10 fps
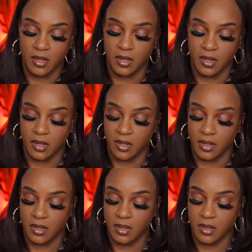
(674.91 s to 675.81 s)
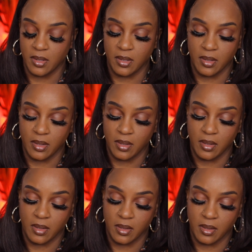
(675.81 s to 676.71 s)

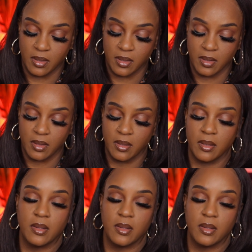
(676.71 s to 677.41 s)
No one is speaking in this clip.